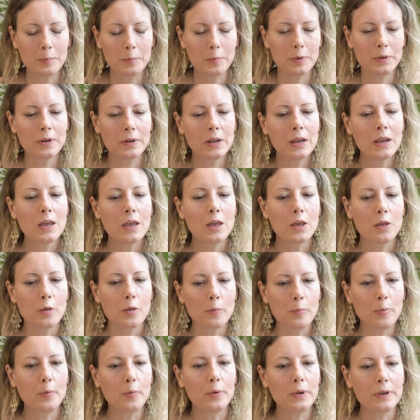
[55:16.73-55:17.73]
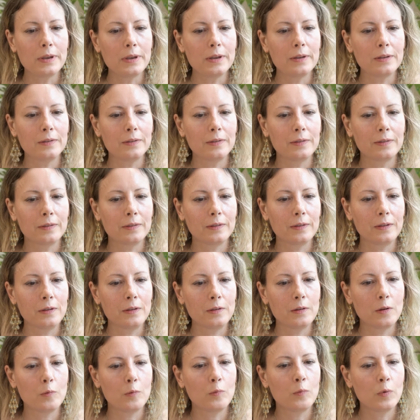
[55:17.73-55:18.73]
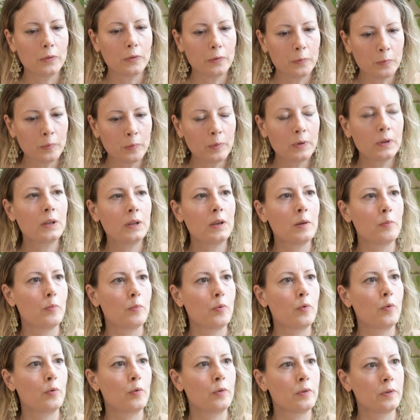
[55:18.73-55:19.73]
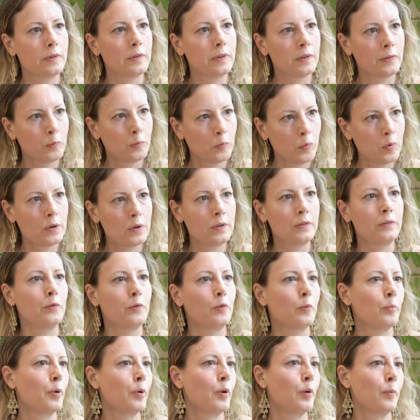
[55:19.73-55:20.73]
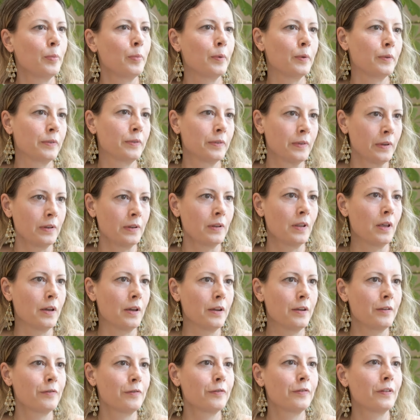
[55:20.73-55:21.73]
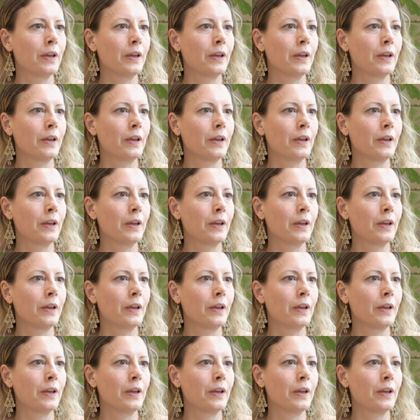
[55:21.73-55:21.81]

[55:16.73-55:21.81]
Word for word: But the point is, you know, what's really important is what is your purpose in life,